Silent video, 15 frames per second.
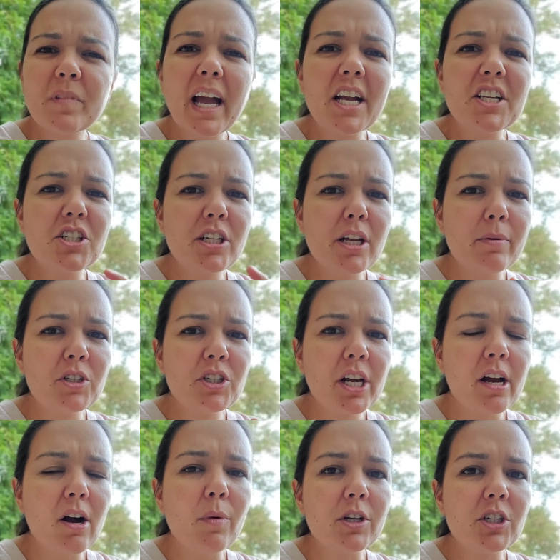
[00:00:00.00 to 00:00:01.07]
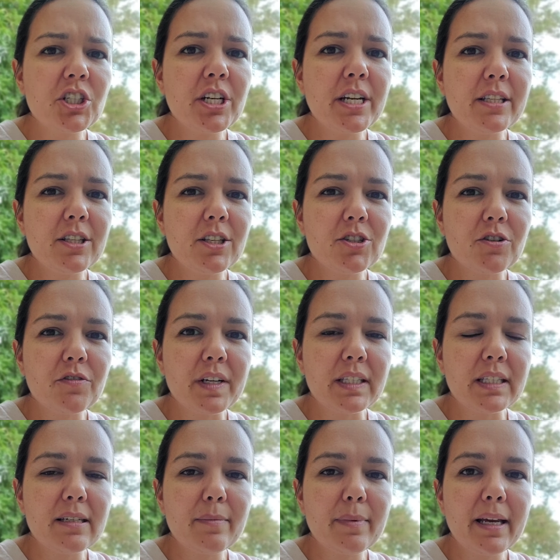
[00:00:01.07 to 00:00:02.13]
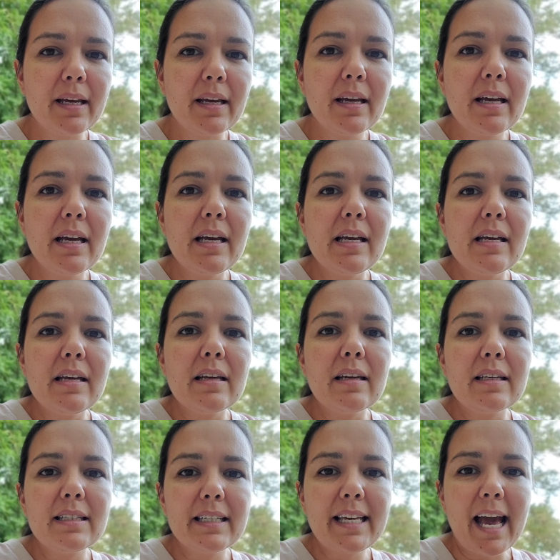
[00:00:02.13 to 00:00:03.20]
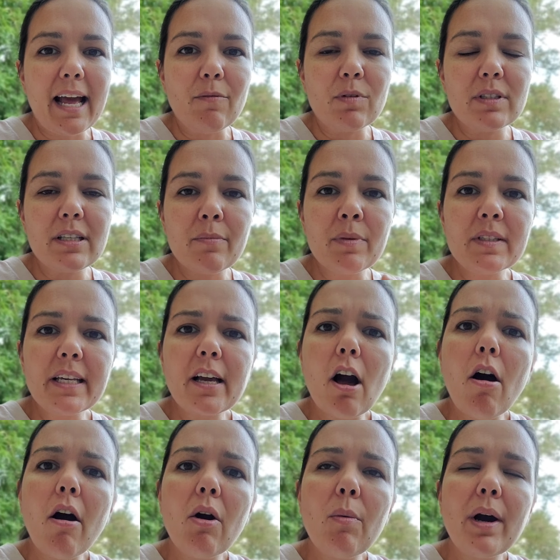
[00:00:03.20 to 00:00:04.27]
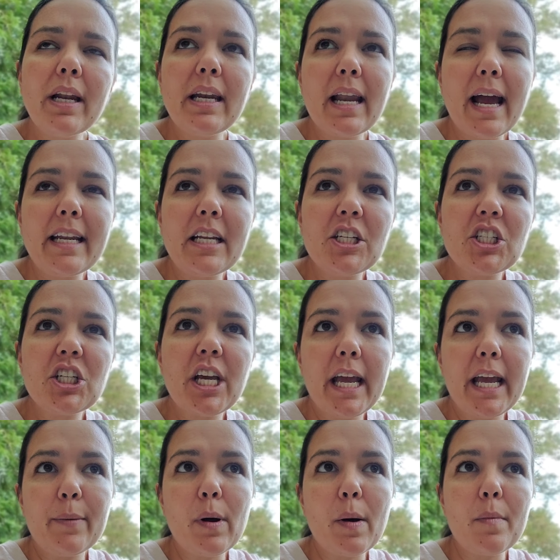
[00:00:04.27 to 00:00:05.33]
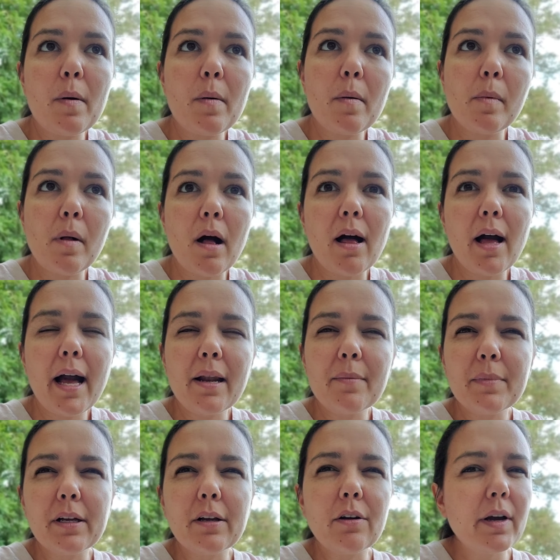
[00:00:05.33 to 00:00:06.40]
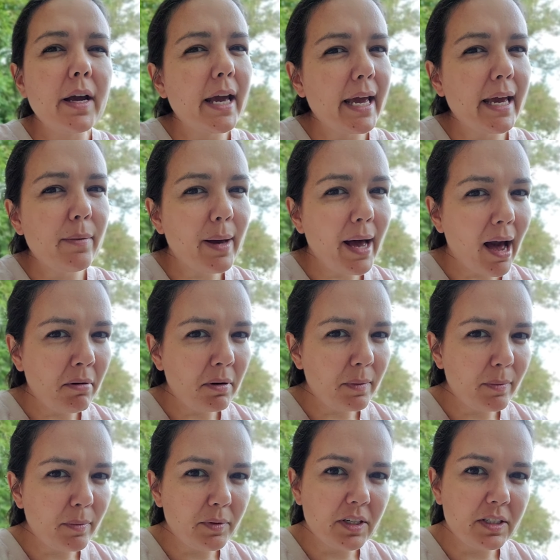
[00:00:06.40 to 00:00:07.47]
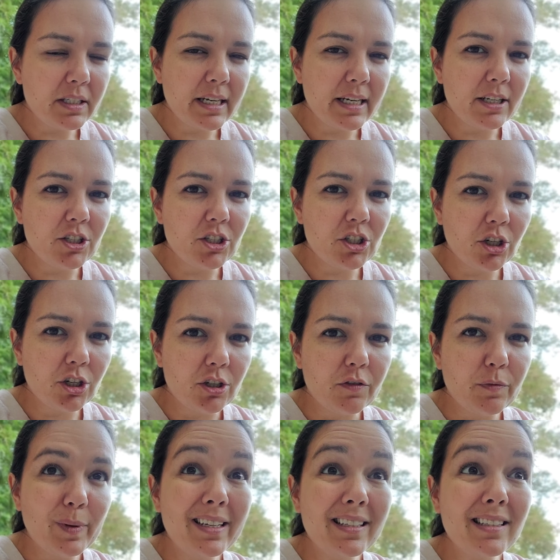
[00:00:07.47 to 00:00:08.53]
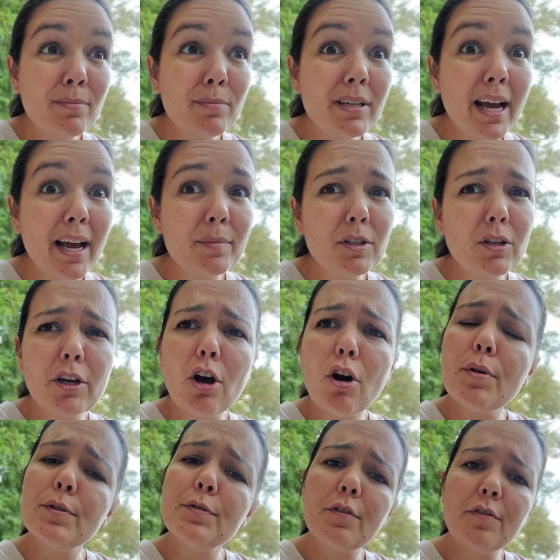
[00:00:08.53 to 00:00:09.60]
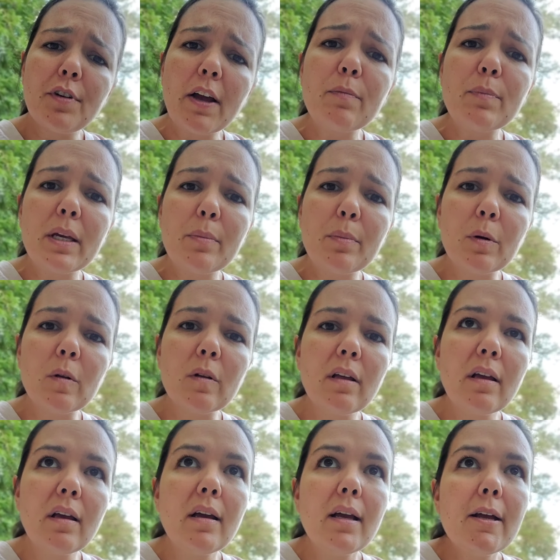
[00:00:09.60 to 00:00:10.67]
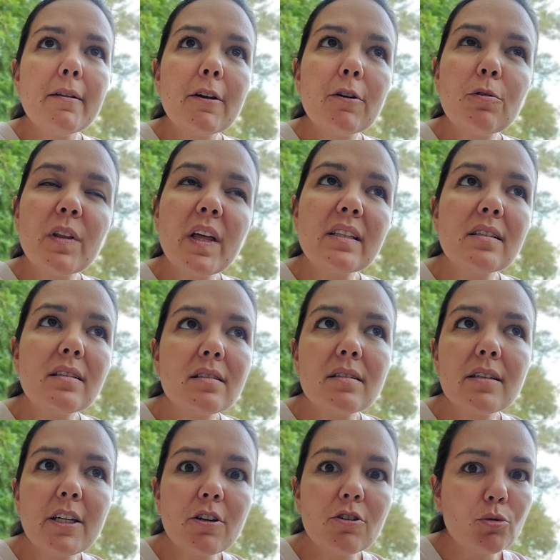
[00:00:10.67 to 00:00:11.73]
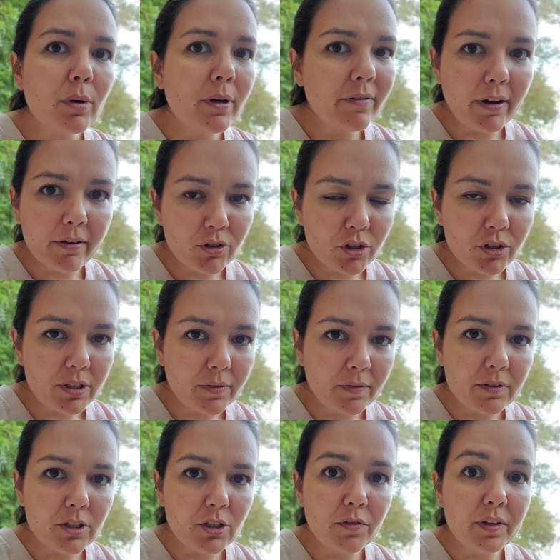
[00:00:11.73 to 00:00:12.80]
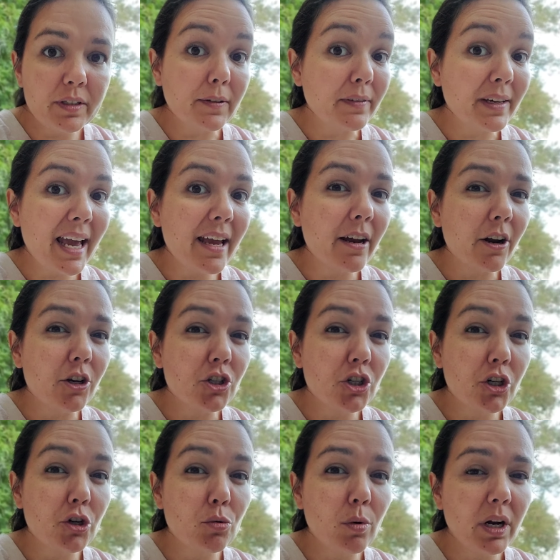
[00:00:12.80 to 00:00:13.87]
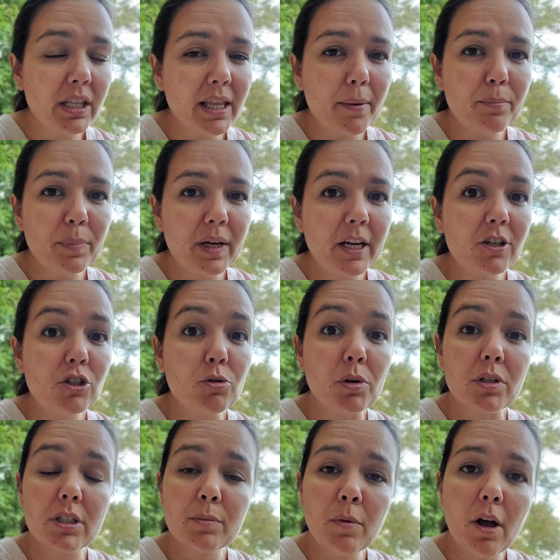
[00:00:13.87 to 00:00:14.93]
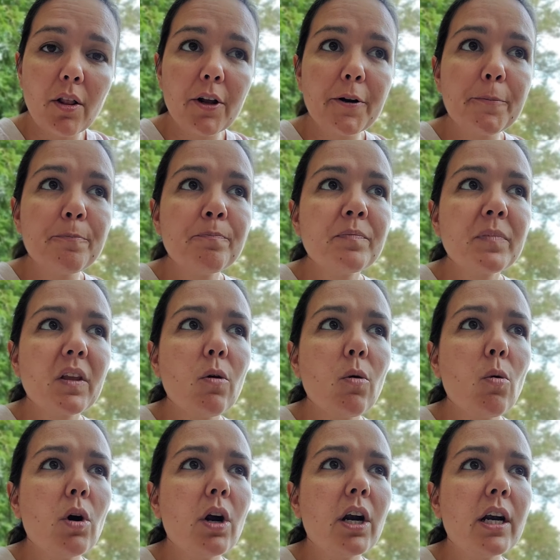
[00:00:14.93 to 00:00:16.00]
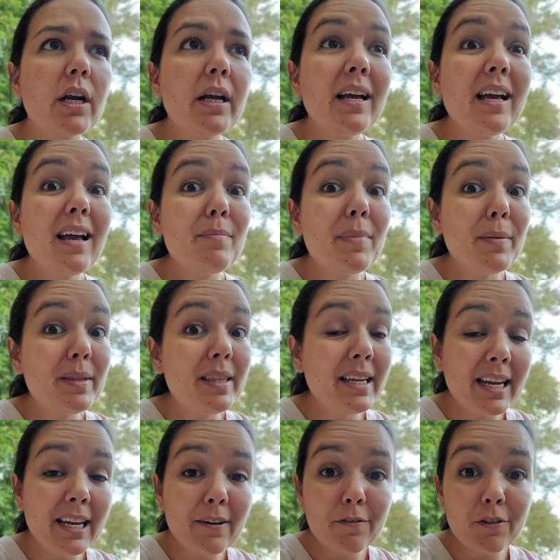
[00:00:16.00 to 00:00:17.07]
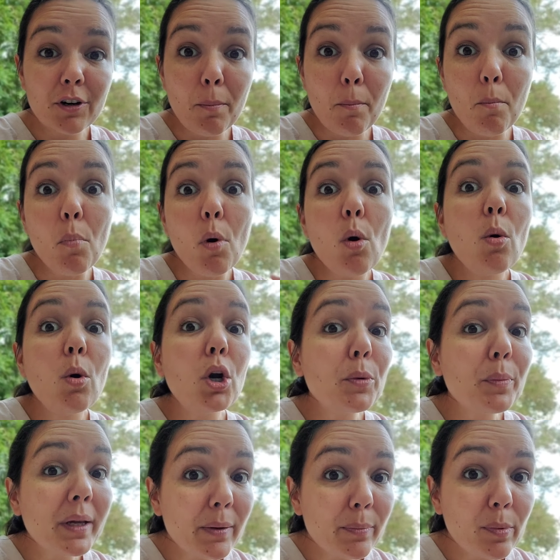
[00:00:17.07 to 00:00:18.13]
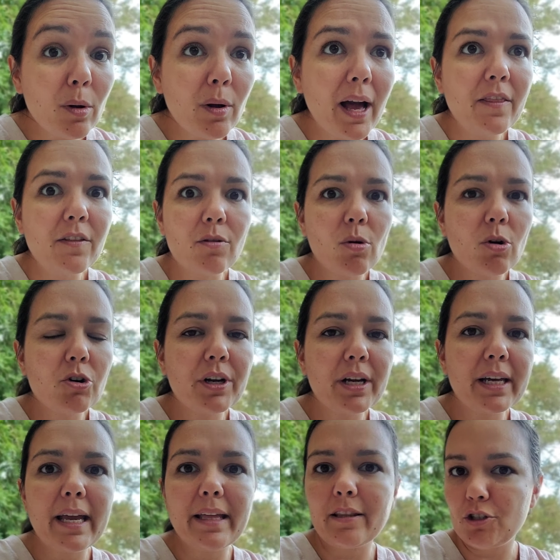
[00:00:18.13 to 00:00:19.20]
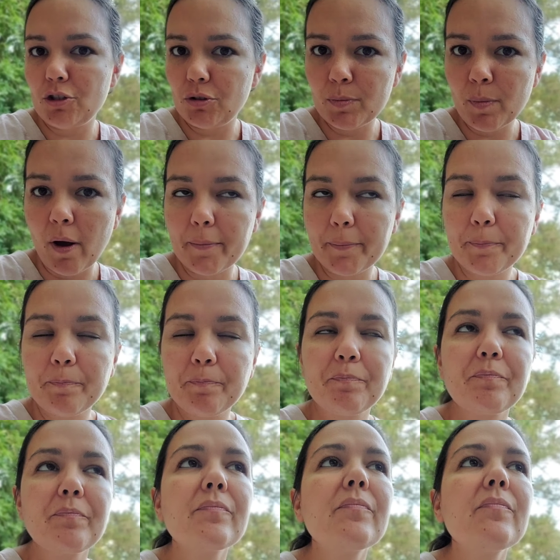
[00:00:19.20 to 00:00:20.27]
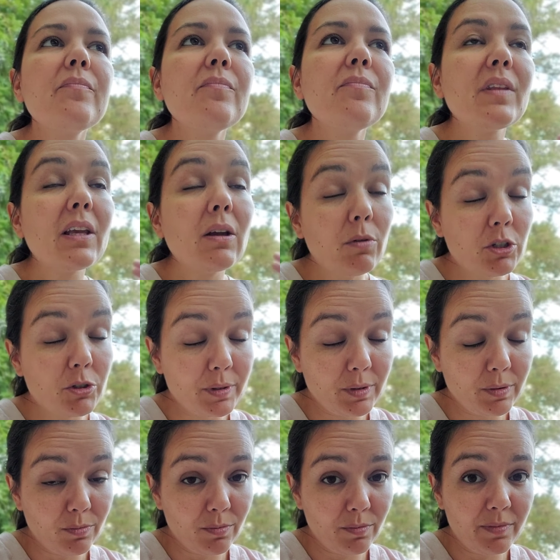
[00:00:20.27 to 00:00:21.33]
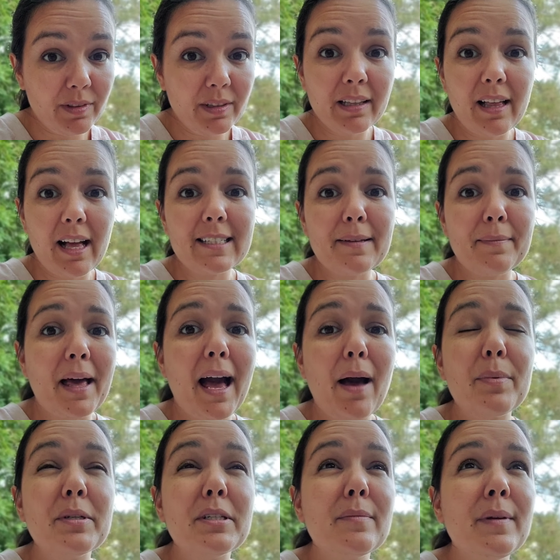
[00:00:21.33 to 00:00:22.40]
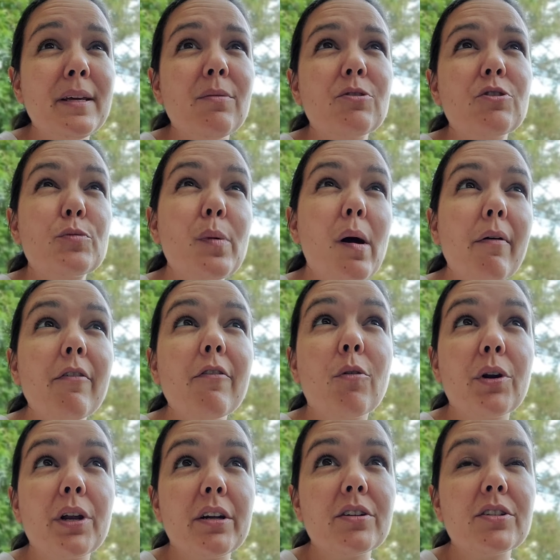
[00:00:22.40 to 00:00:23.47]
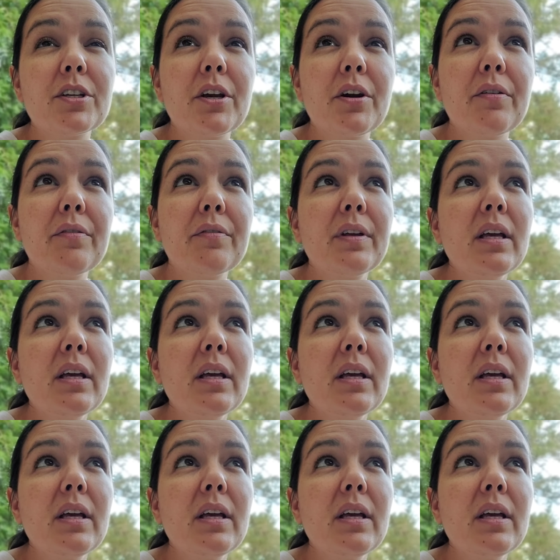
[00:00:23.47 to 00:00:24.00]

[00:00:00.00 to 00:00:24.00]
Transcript: I should double check on what she needs the servings to be. Because again, when someone's like, "Oh, I want a 9-inch cake, blah, blah, blah, blah," and I'm like, okay, but how many people does it need to serve? Because sometimes like, "Oh, it's for 5 people." Like, well, that's, 25 servings of cake. Are you sure you want it that big? Do you want it smaller? Or maybe they need it for more people and they're ordering a cake that's too small, which was the last time that happened to me, which was probably 4 years ago.